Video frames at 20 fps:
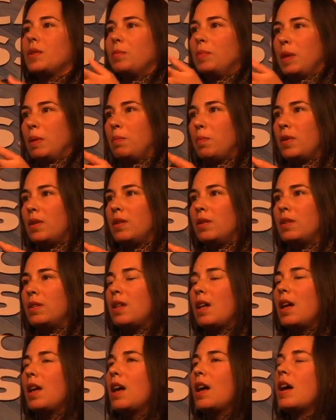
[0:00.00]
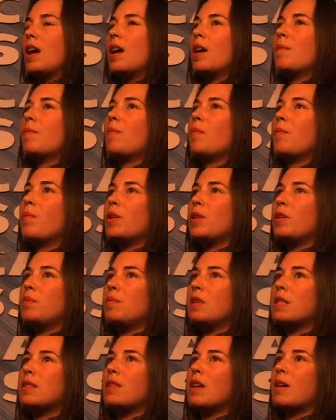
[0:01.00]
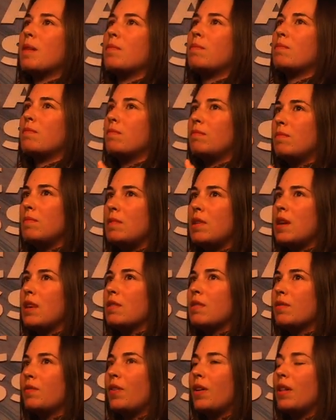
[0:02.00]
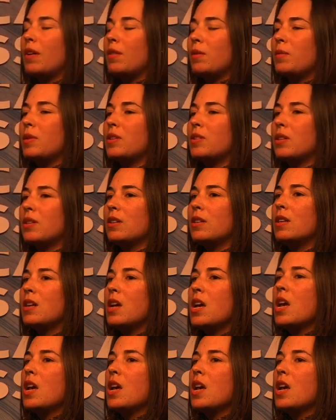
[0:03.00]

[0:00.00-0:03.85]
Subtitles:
to people when you meet them in the fall and the winter.